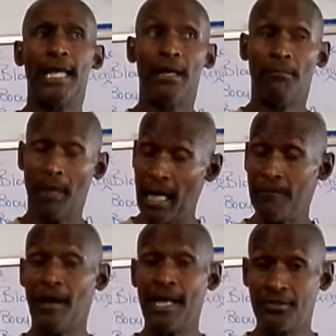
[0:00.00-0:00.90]
my
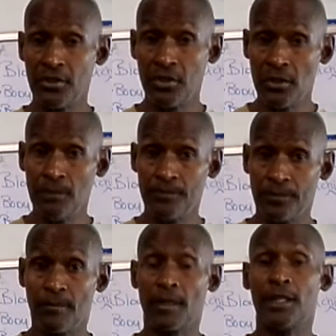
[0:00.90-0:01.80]
advice to you,
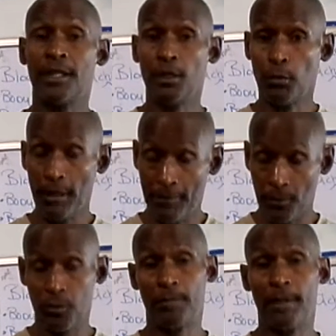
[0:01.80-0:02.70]
get away from
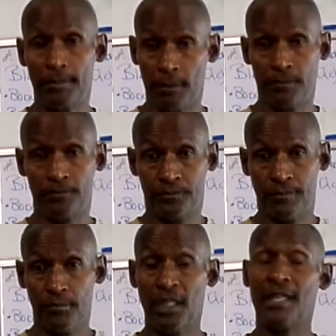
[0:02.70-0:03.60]
those people
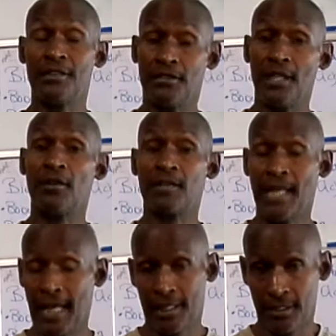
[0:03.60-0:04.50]
because they are
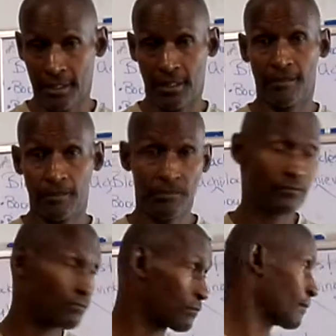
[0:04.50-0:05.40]
toxic.
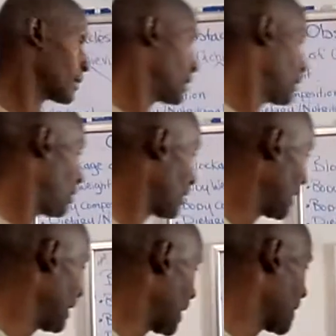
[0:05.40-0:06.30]

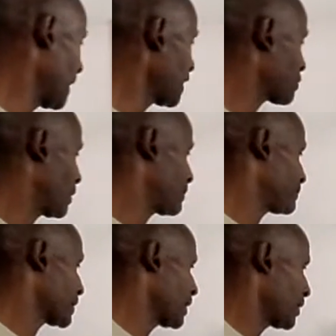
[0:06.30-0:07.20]
Okay, now the next one,
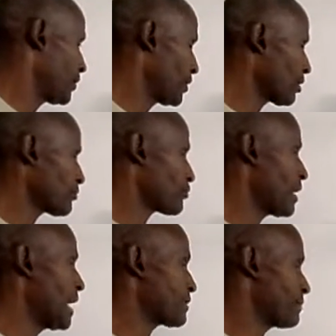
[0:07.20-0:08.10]

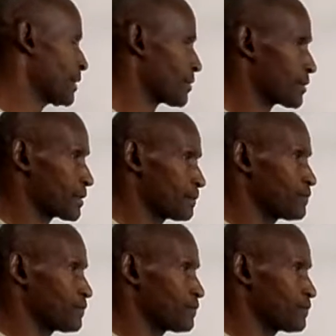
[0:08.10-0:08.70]
neurotransmitters.